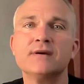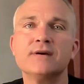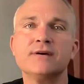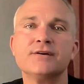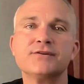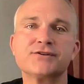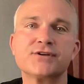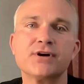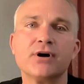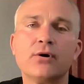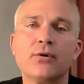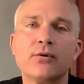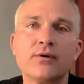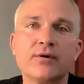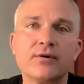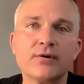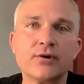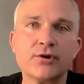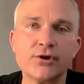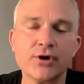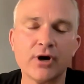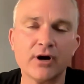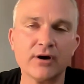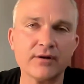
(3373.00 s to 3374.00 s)
So
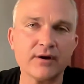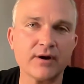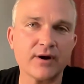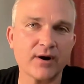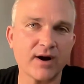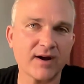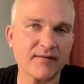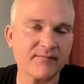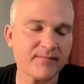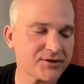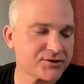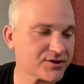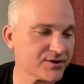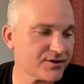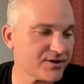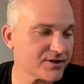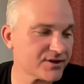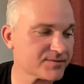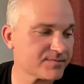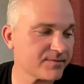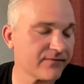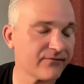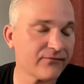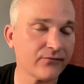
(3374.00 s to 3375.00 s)
y'all, I've mentioned
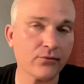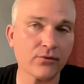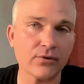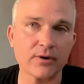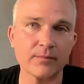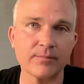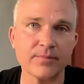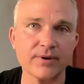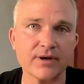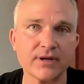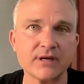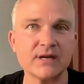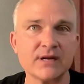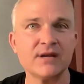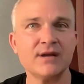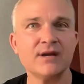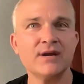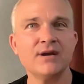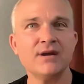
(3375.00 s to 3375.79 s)
this before, but